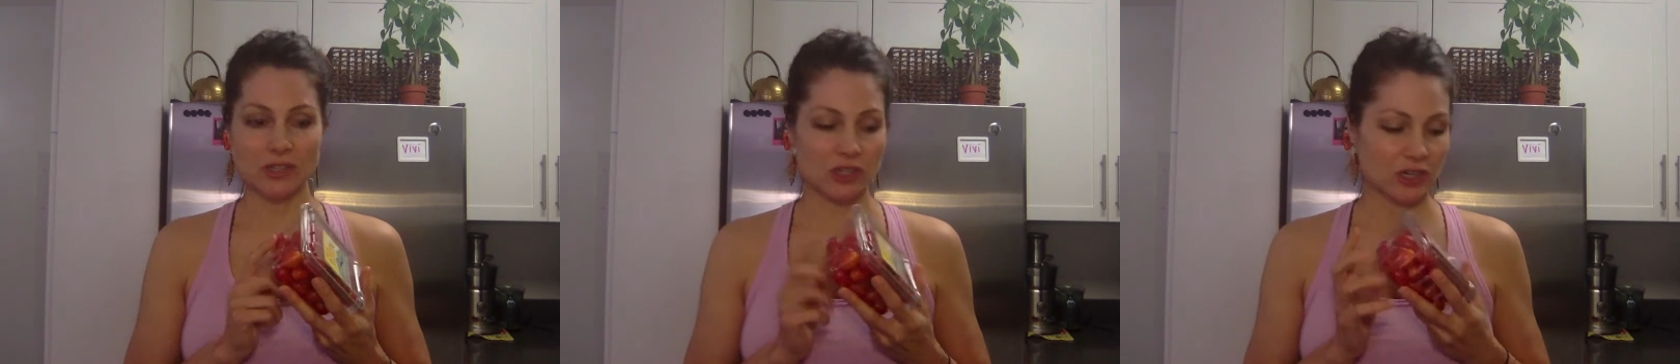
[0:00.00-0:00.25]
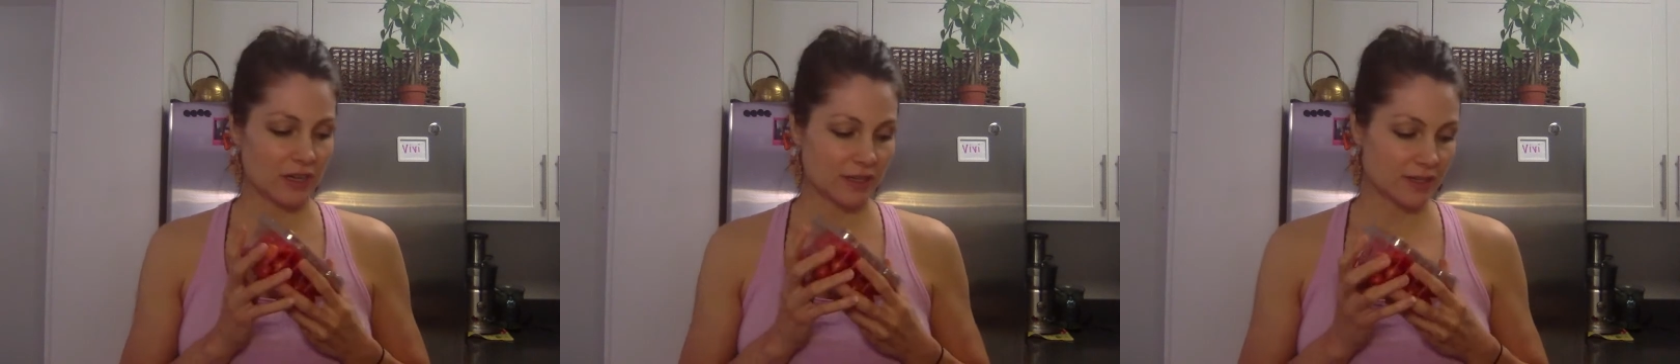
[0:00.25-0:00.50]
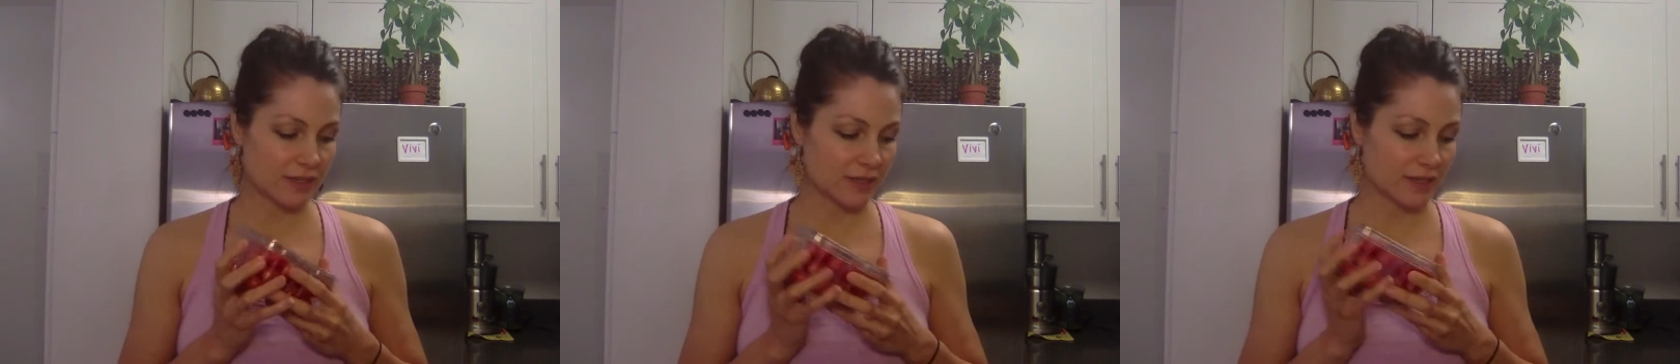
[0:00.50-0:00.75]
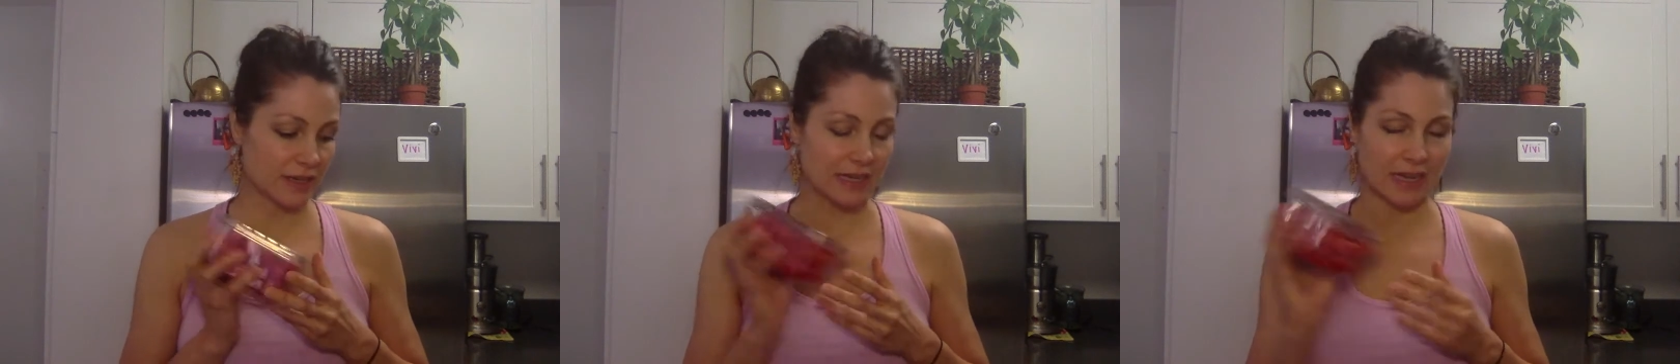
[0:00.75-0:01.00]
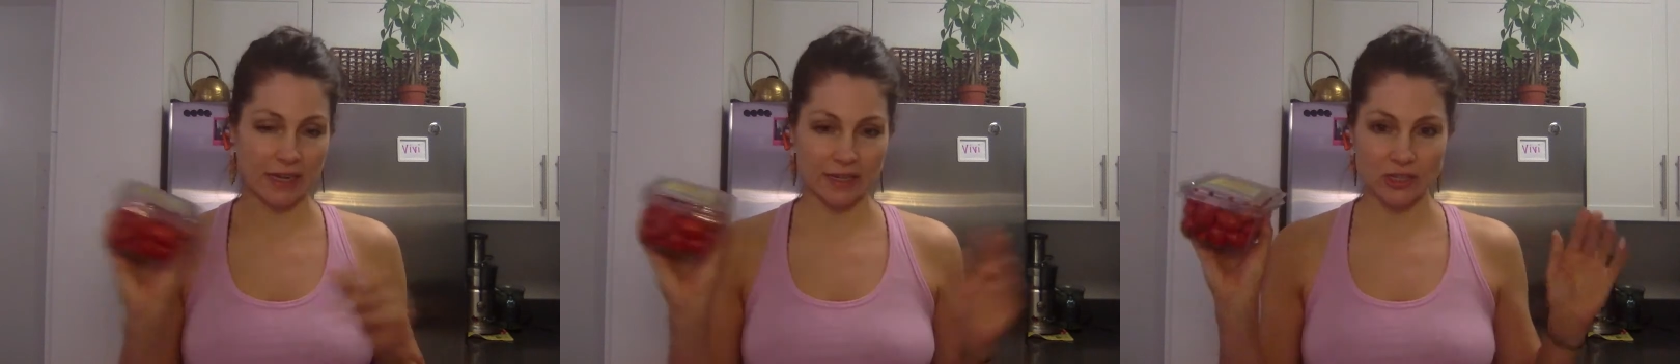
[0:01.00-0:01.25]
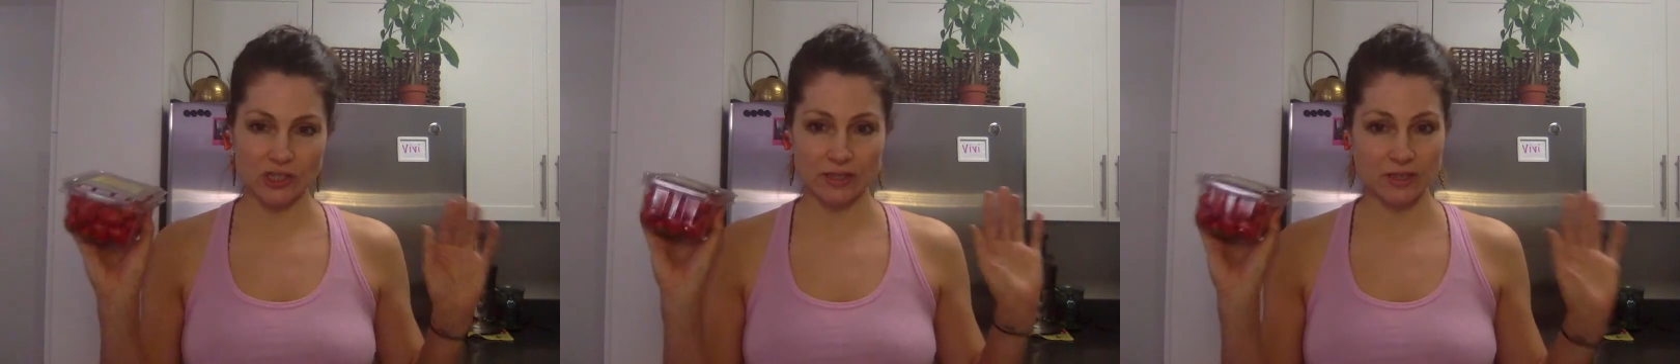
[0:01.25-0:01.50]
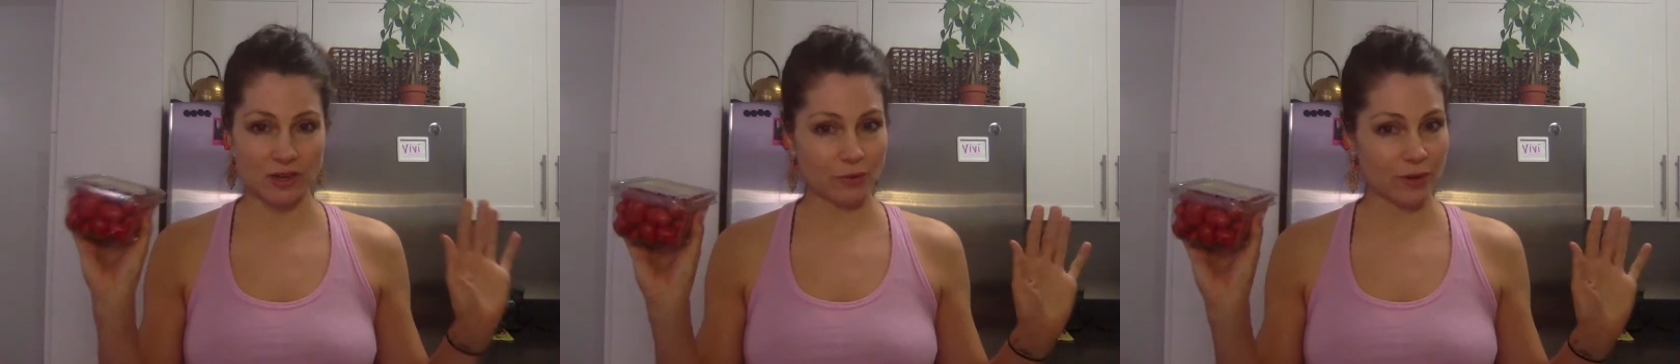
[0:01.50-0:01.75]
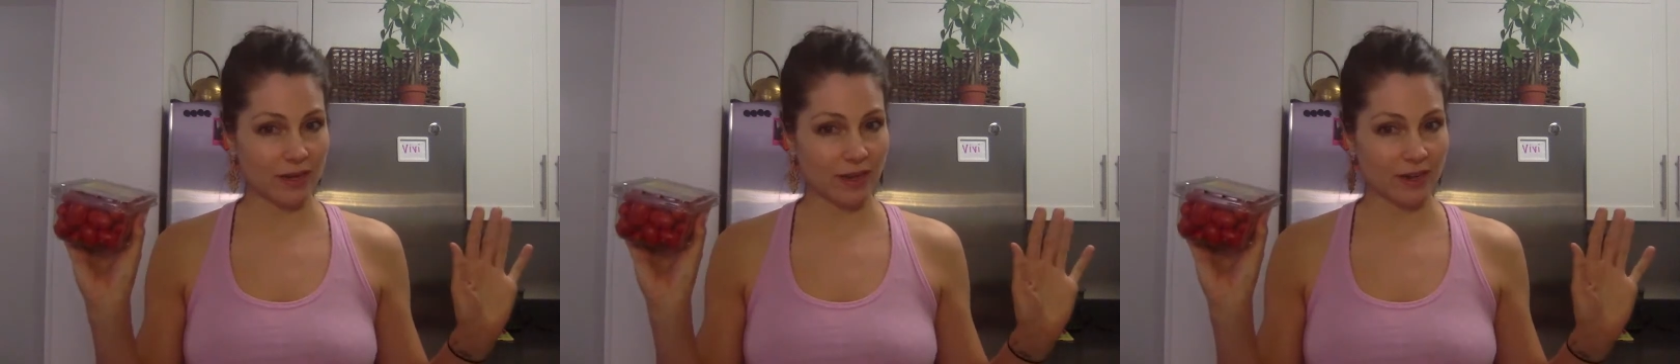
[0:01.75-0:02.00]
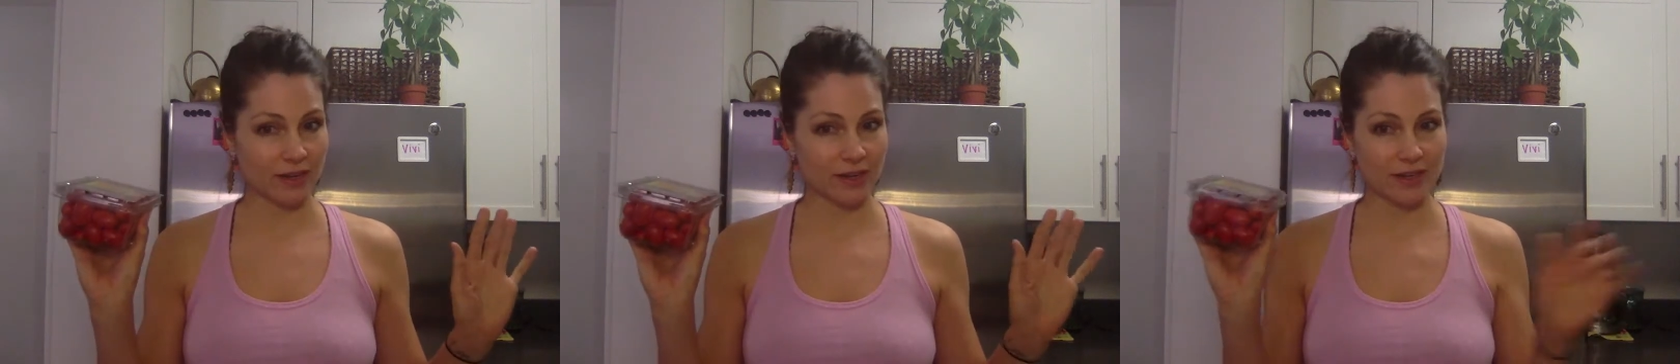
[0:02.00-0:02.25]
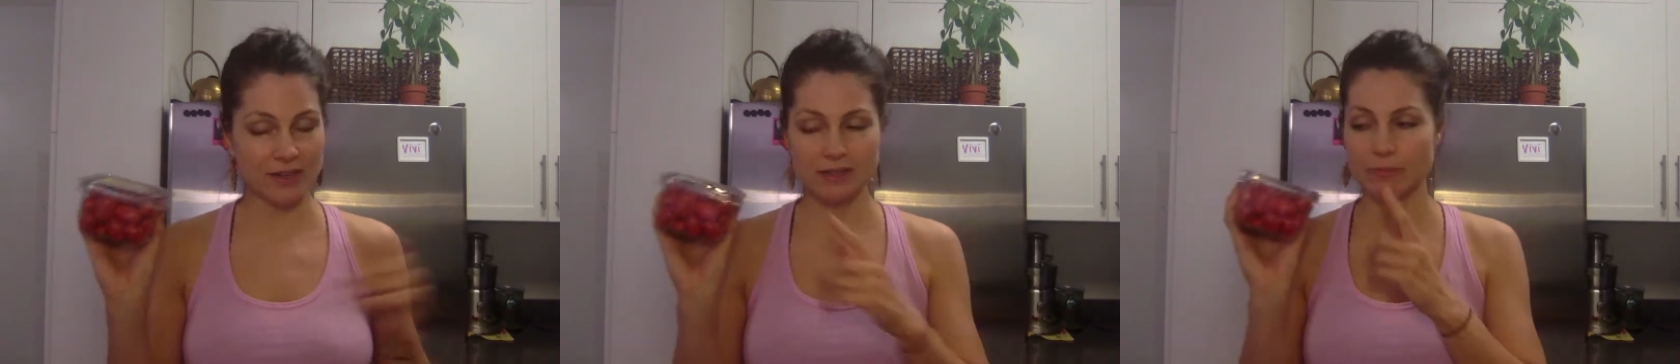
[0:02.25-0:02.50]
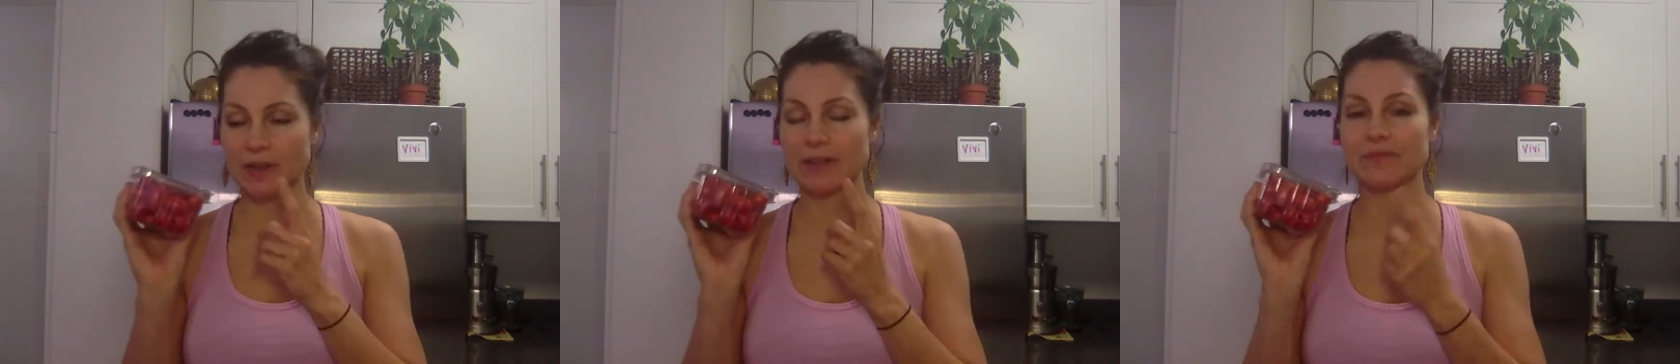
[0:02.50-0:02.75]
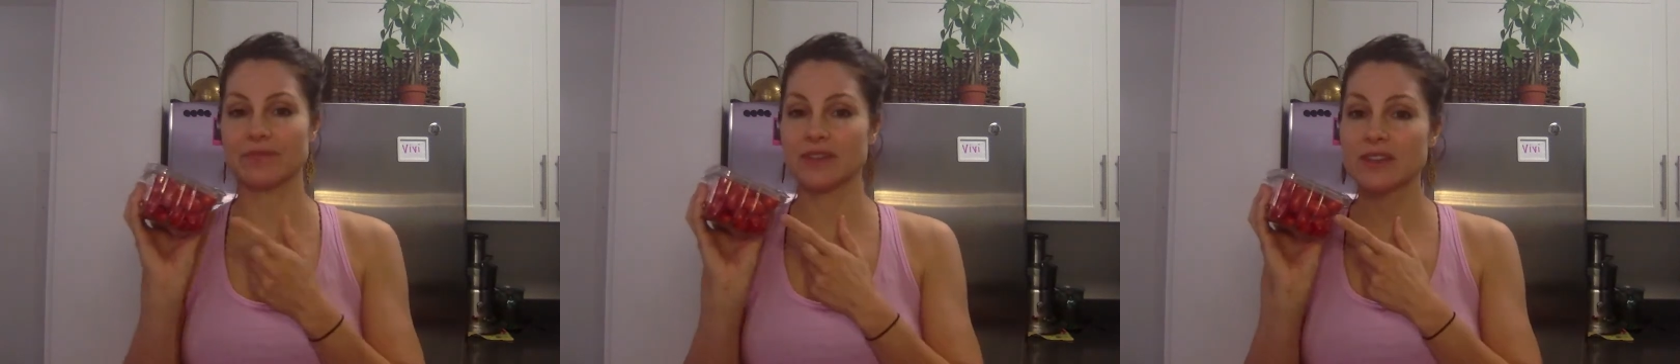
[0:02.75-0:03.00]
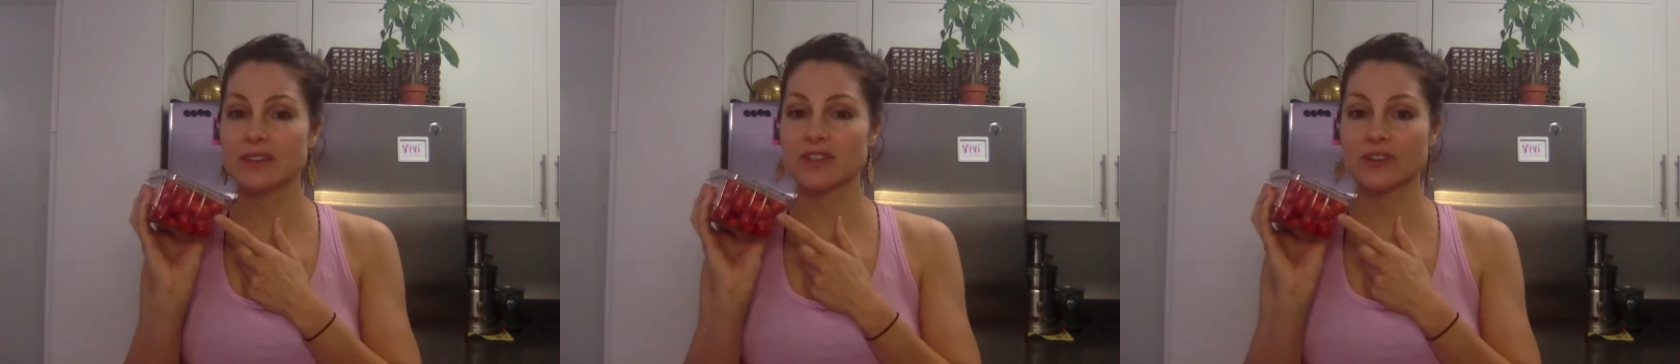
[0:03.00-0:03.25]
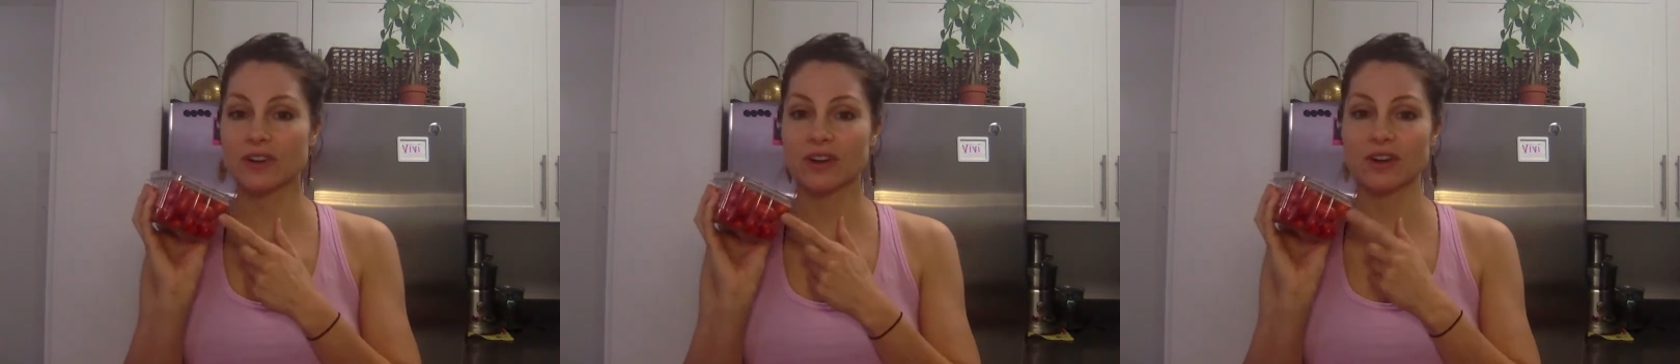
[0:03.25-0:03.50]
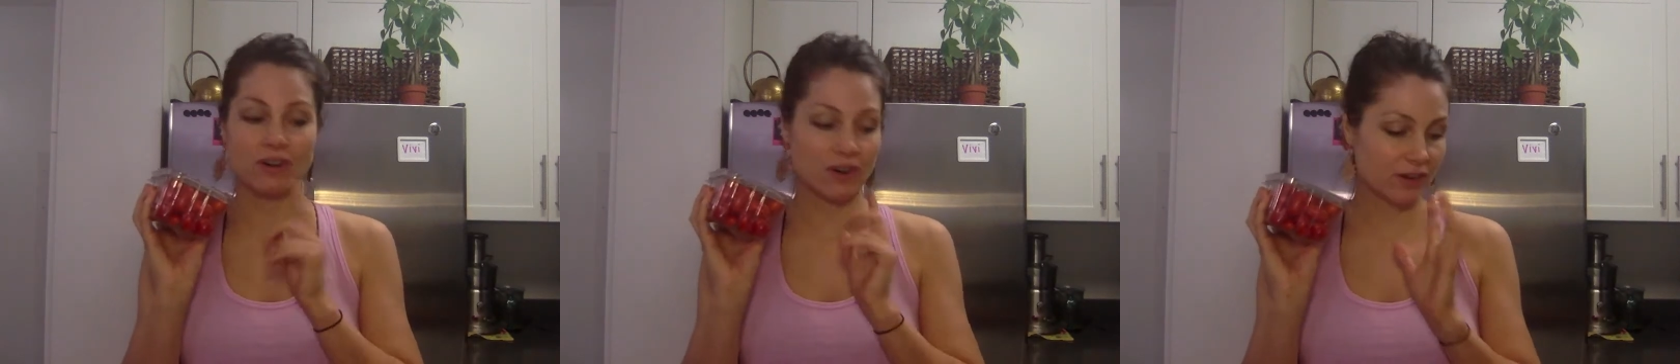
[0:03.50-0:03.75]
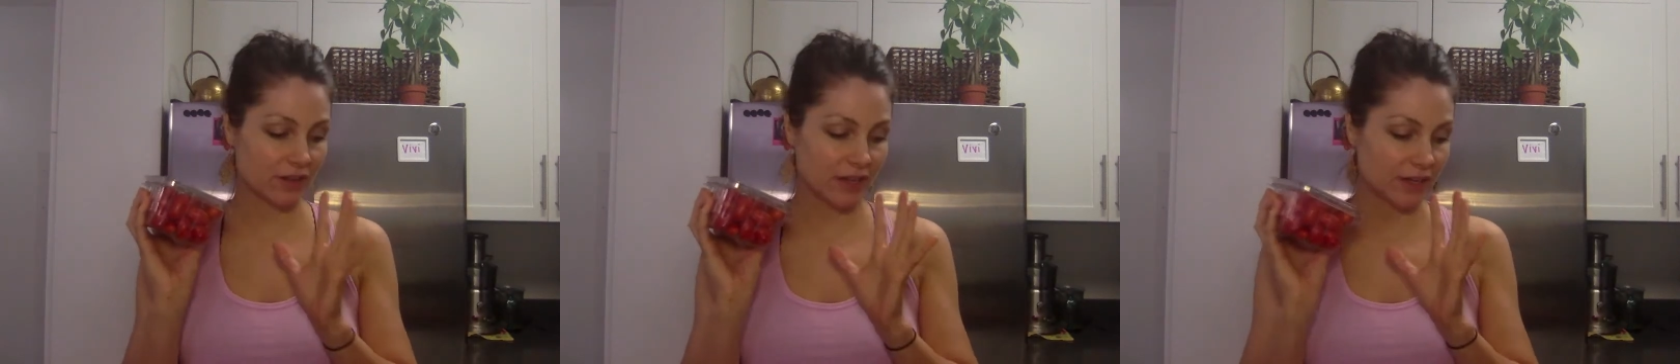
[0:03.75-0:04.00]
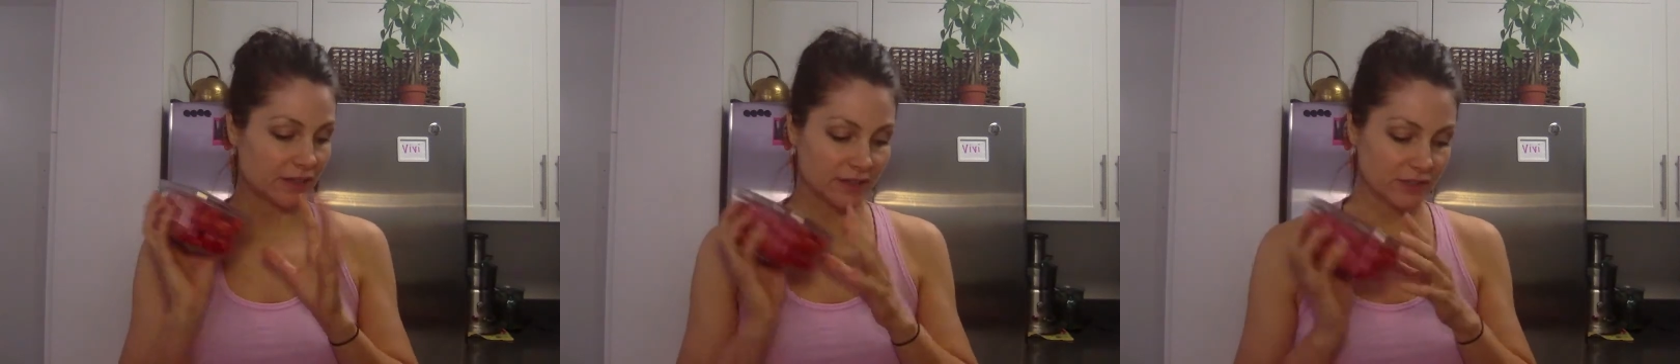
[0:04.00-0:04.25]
She eats these like candy. She doesn't know what candy is, but these to her are like,